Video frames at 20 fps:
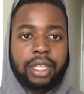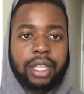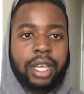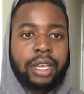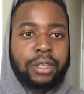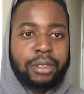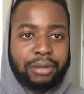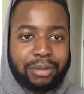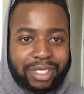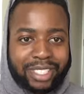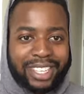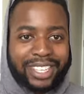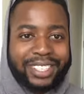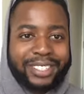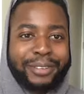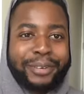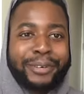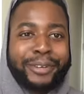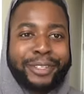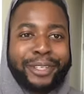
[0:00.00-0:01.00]
Like you don't take
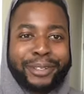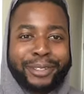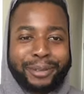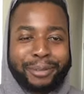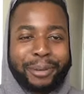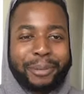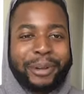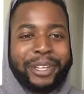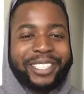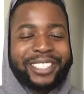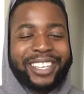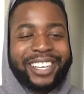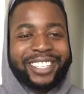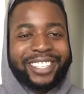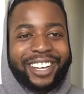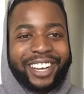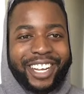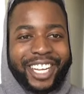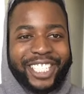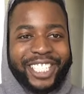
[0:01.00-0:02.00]
the, the moment to
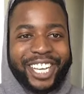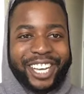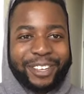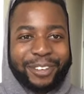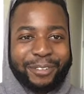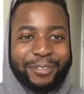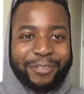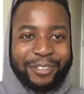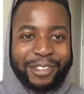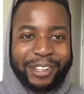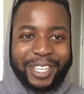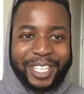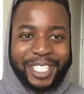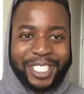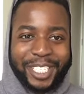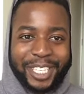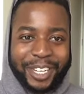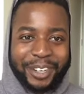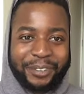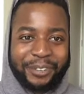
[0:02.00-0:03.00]
acknowledge how you feel
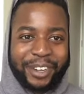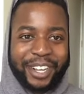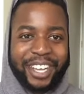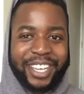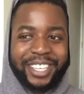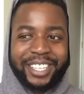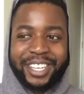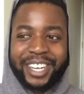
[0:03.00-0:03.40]
yourself, right?